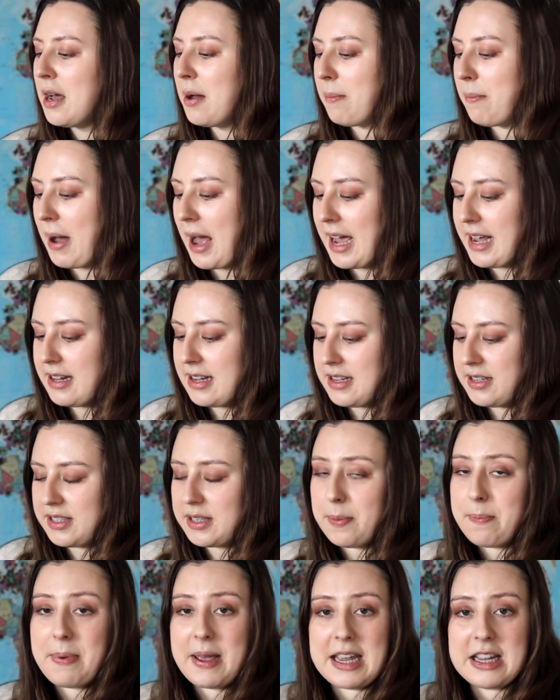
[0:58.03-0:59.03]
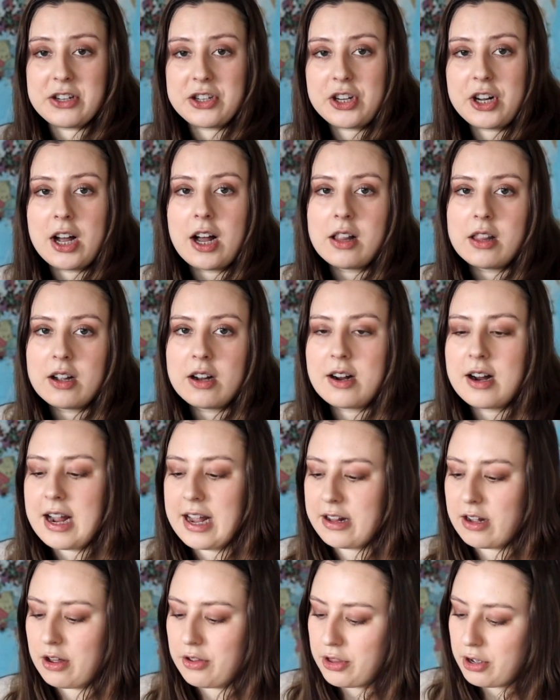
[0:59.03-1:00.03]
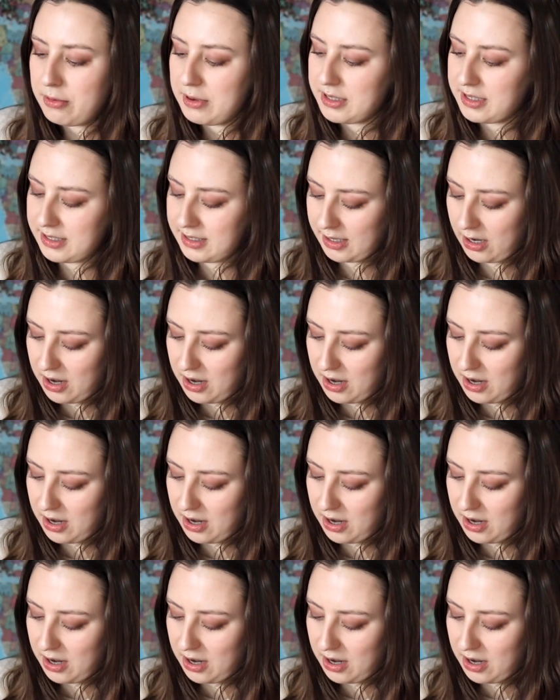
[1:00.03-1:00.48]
Mine is the beige color, and although it's